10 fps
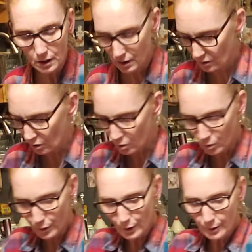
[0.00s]
in the
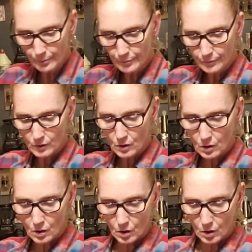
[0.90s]
corner.
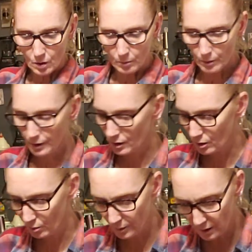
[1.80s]
But here we